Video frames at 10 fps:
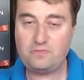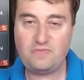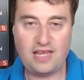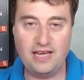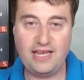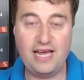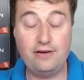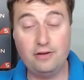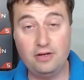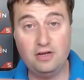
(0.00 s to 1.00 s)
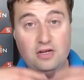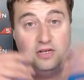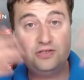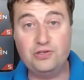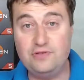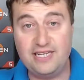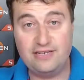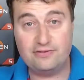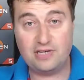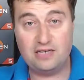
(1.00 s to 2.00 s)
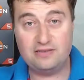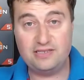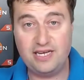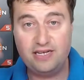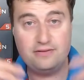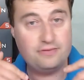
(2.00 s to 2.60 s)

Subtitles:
Again, do deals hunting,